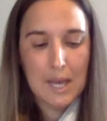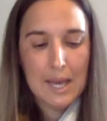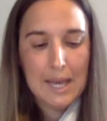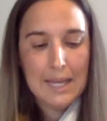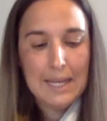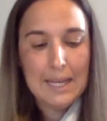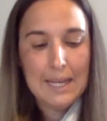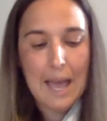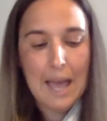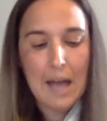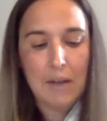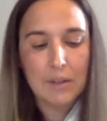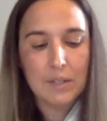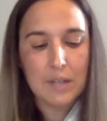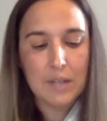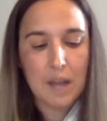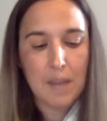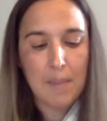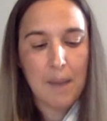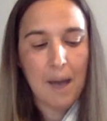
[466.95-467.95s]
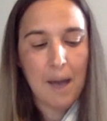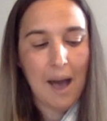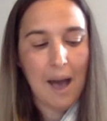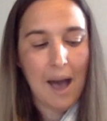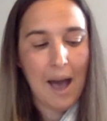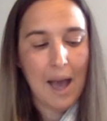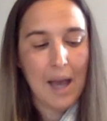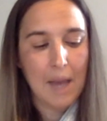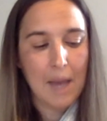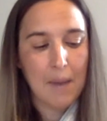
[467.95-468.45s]
He held it up
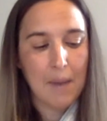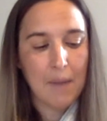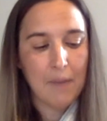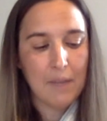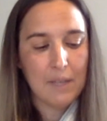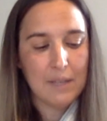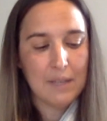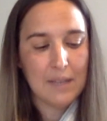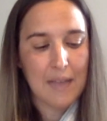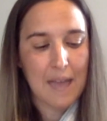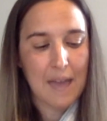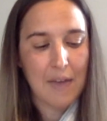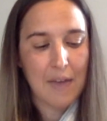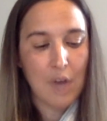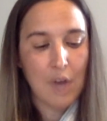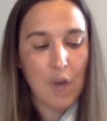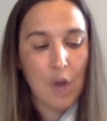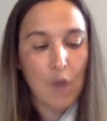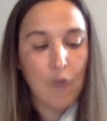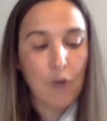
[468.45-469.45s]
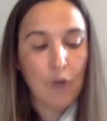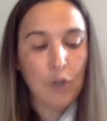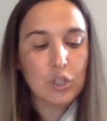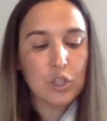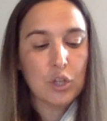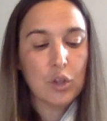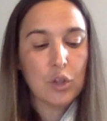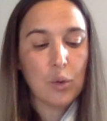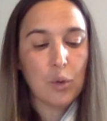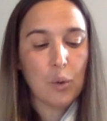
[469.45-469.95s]
high above his head, first
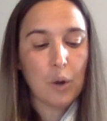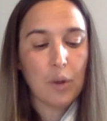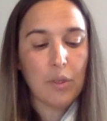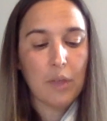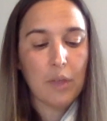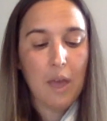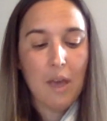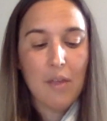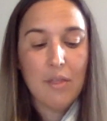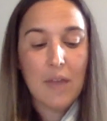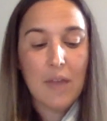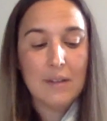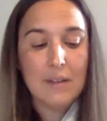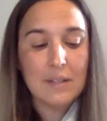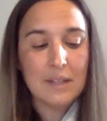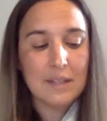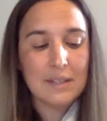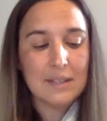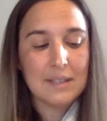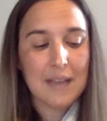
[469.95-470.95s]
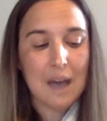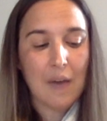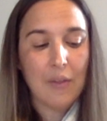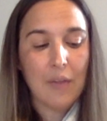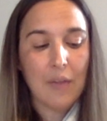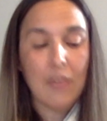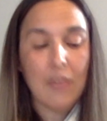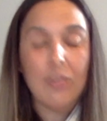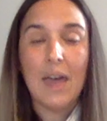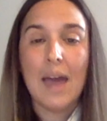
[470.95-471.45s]
to the north, then to the south,
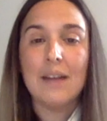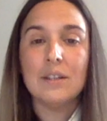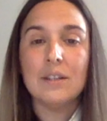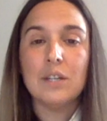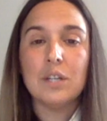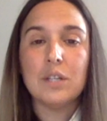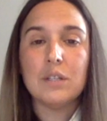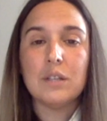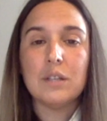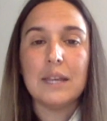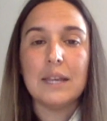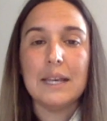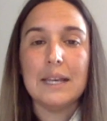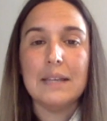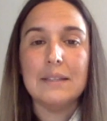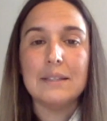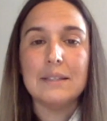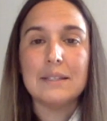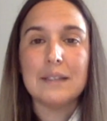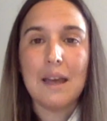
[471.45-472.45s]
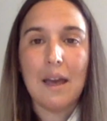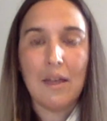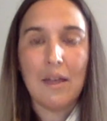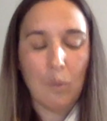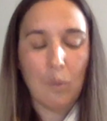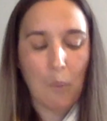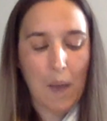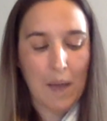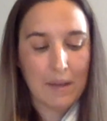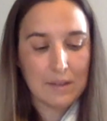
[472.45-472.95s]
then to the east and the
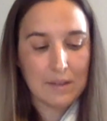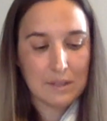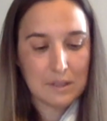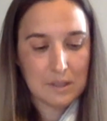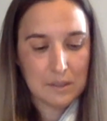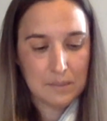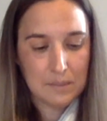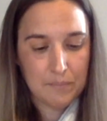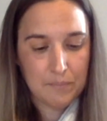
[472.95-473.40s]
west.